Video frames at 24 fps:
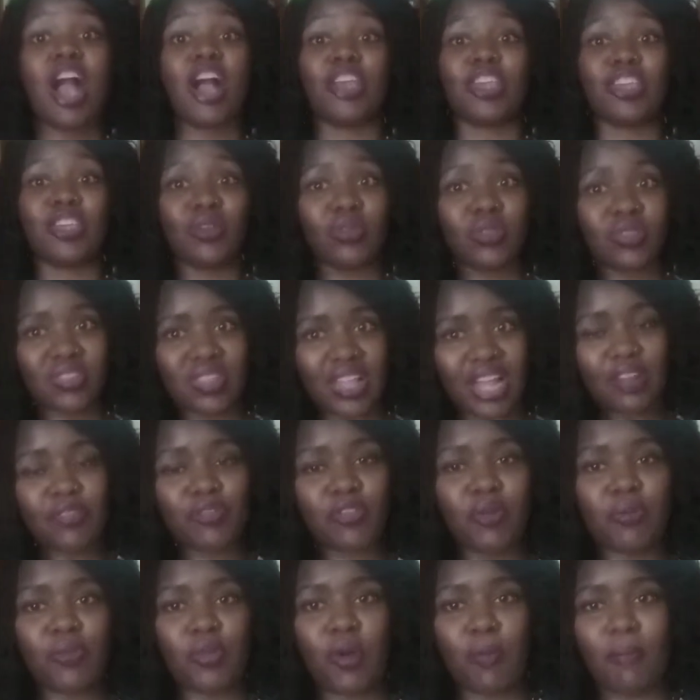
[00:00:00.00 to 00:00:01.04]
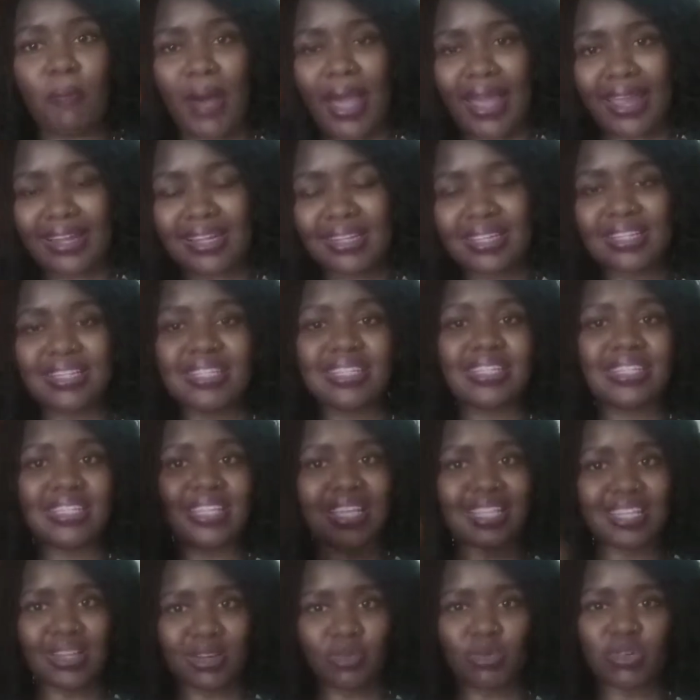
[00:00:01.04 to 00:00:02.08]
You start from your mind.
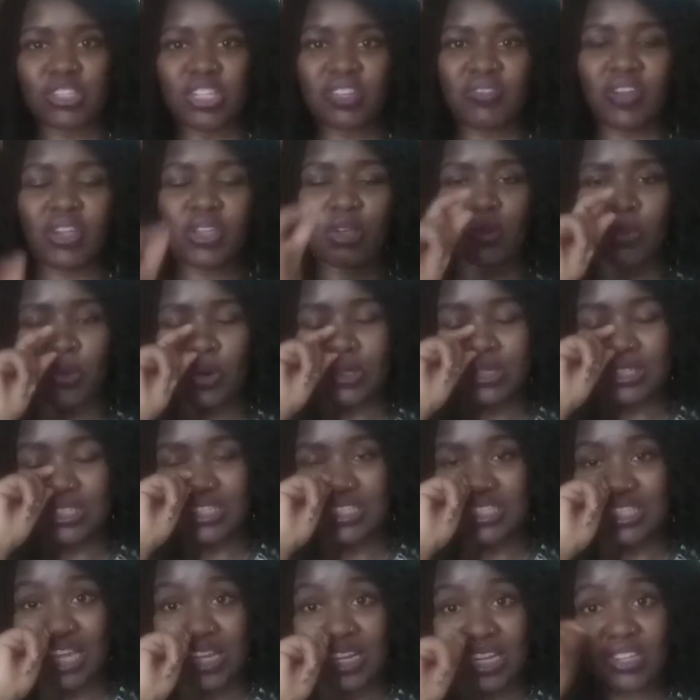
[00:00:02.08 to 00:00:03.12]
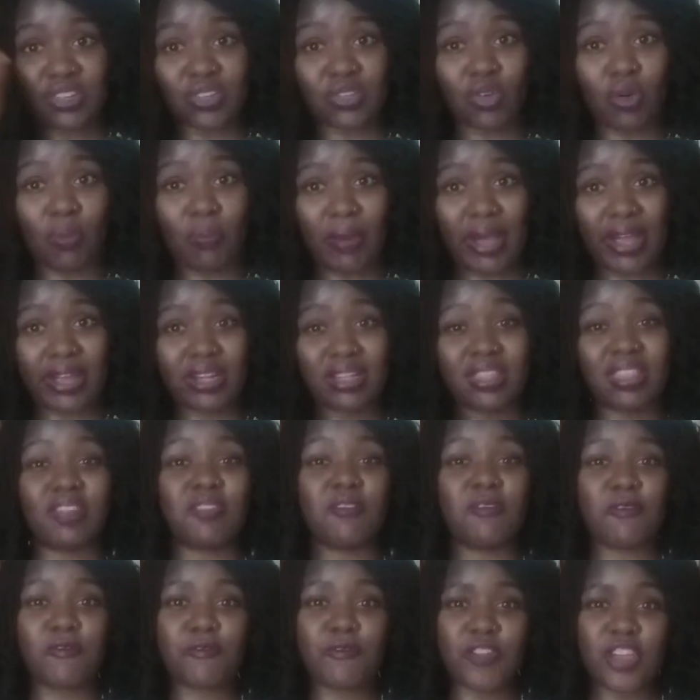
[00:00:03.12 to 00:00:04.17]
Whatever you want, decide it in your mind, then
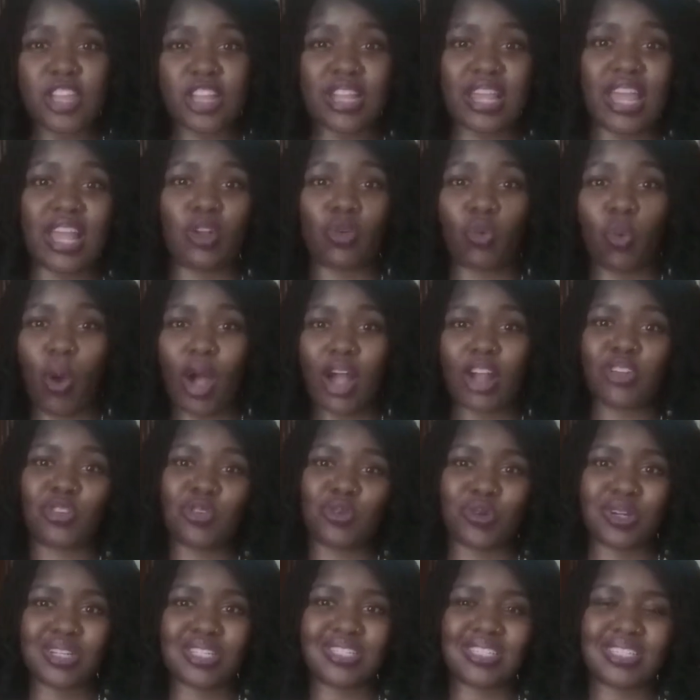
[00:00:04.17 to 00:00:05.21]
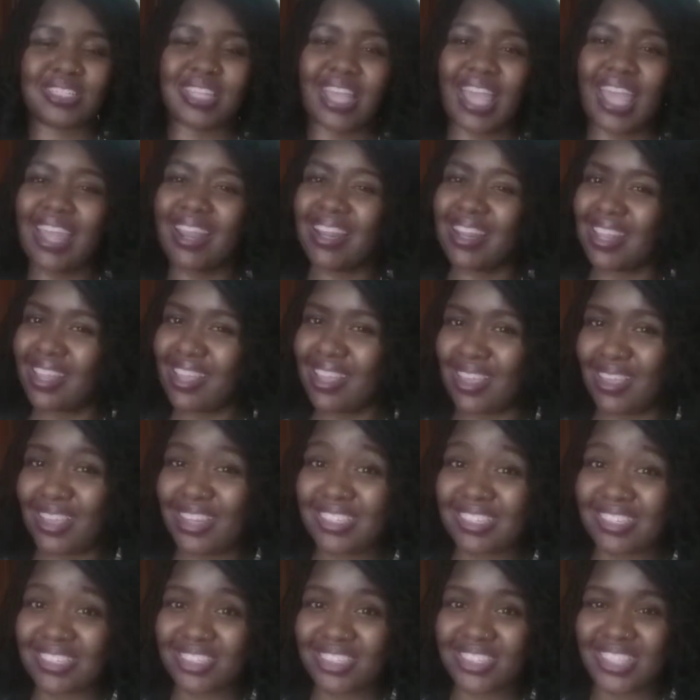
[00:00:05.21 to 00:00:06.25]
feed and work towards it. And
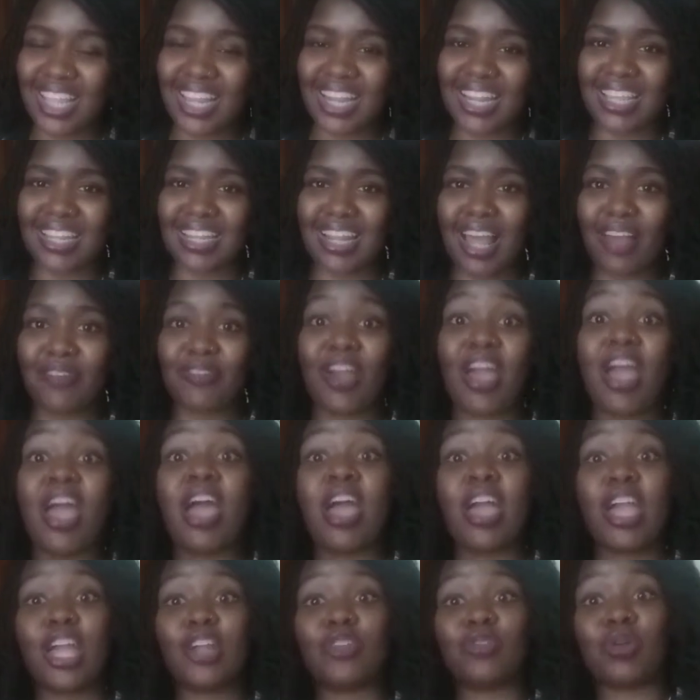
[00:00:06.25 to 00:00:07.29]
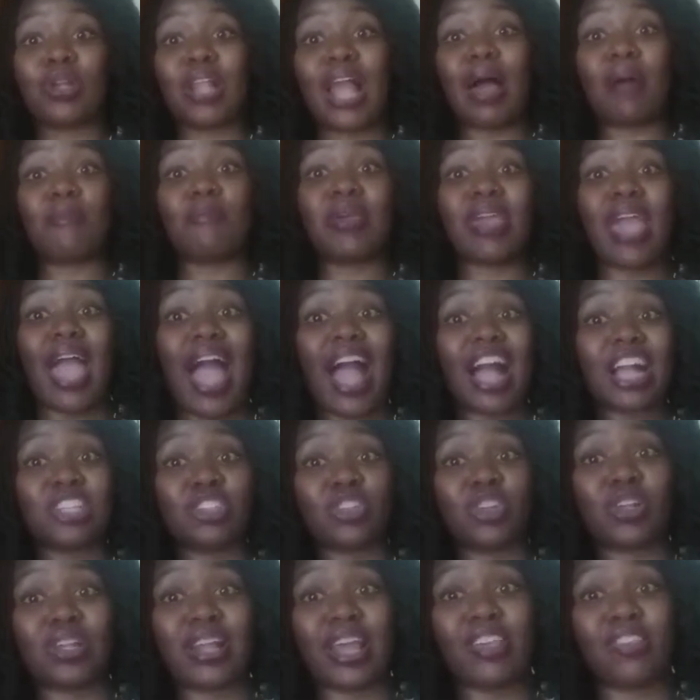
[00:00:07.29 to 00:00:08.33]
interestingly enough, it will be
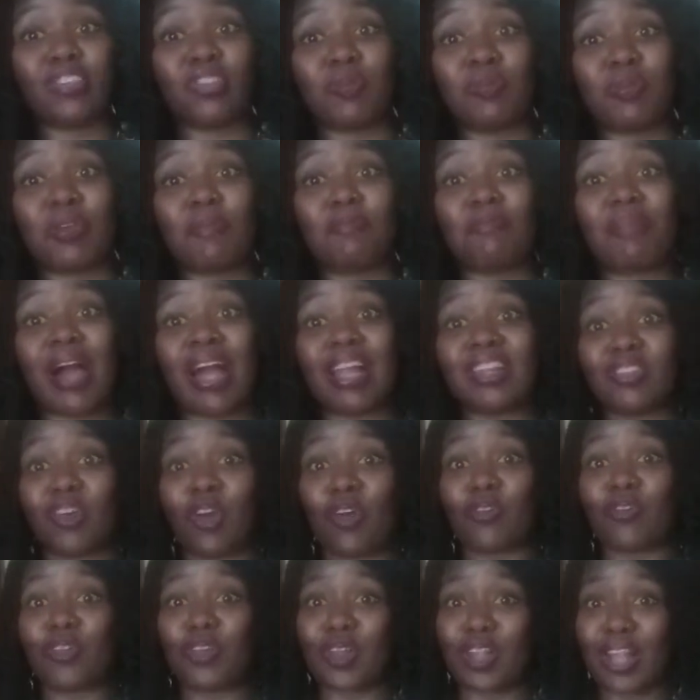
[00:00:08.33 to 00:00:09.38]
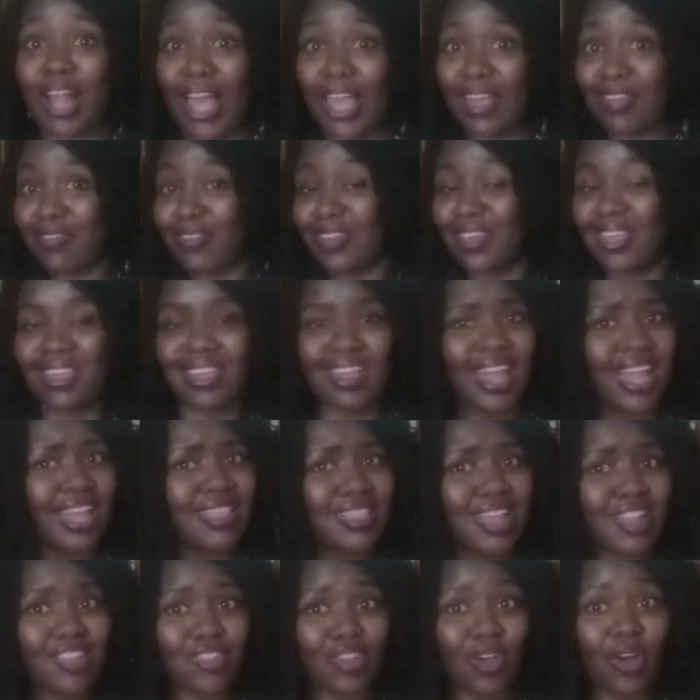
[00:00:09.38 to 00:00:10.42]
actualized to be part of your life,
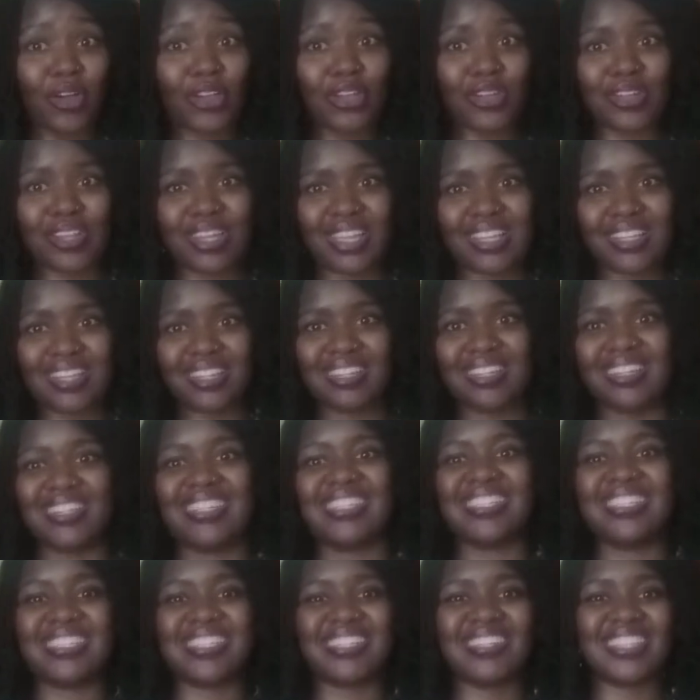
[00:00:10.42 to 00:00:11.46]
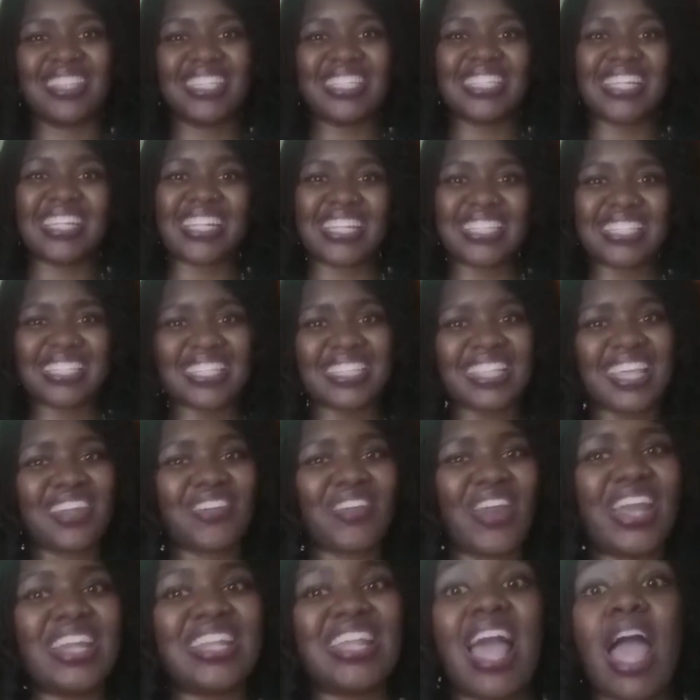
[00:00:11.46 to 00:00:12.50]
and that's all you need. So this is Elysian the
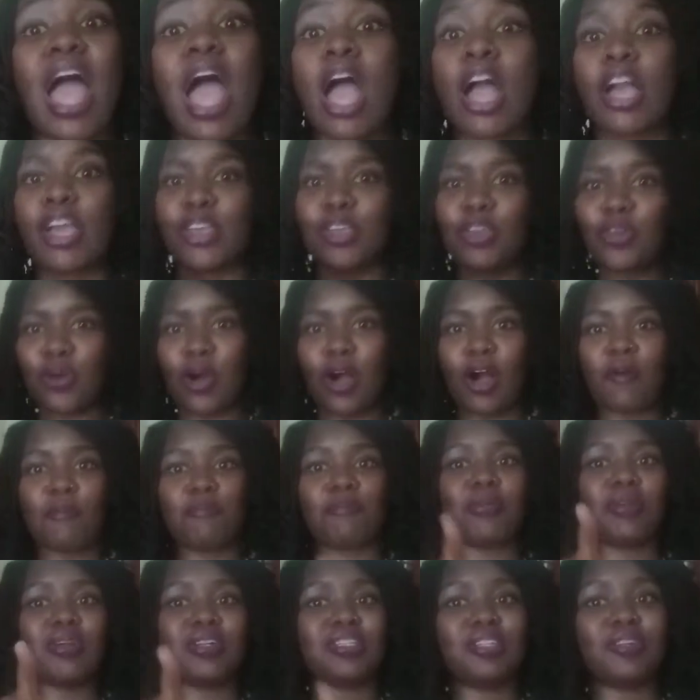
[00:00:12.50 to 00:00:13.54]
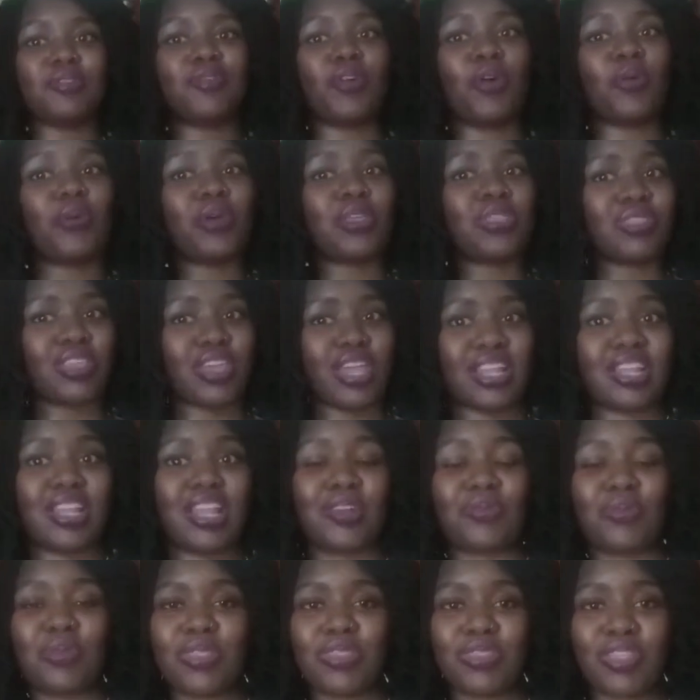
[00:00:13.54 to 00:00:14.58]
Great. You are beautiful within
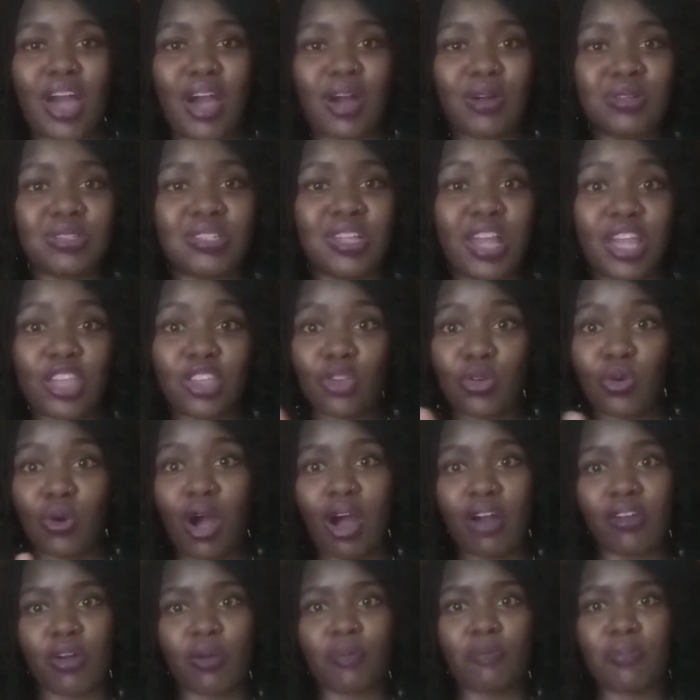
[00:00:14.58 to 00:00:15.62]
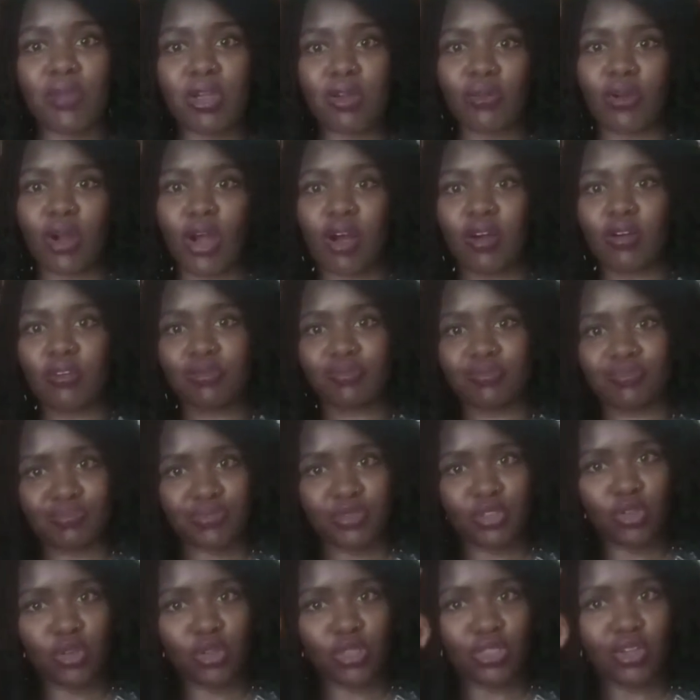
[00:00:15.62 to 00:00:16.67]
and without. You are a mirror.
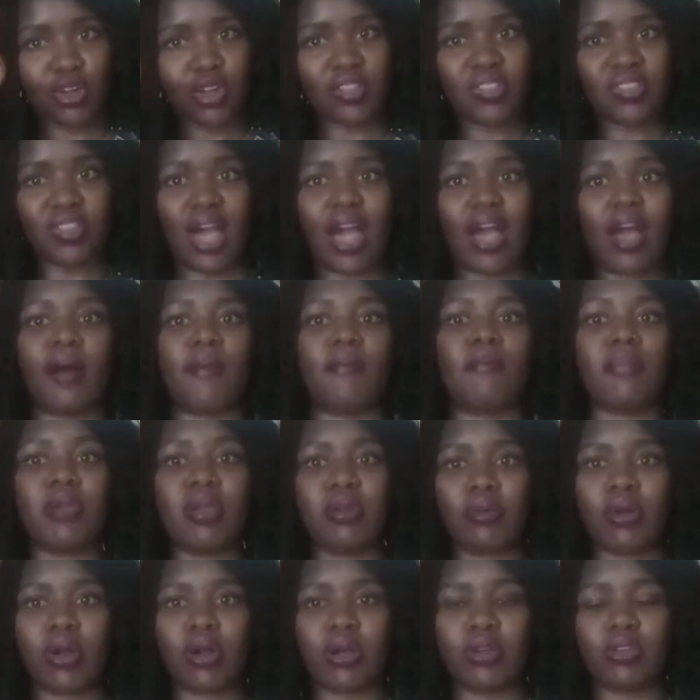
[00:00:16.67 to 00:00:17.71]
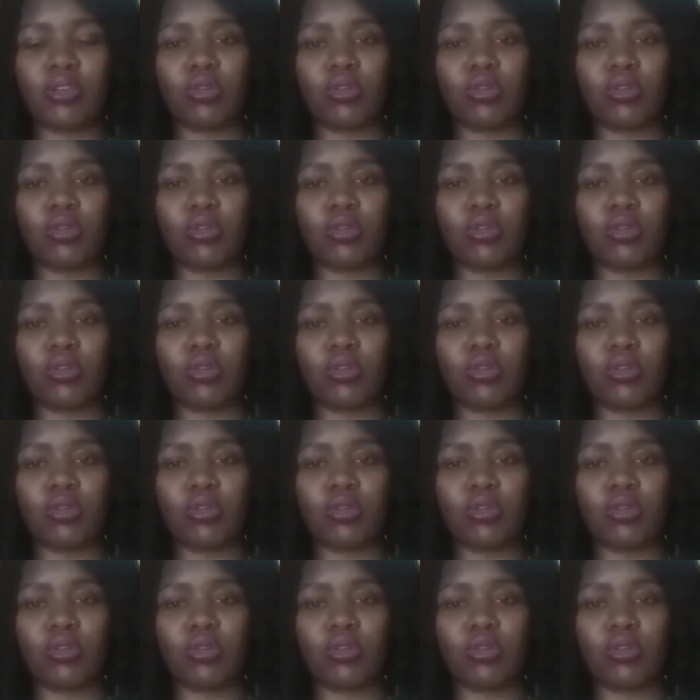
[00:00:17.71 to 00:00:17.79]
Your thoughts are a mirror.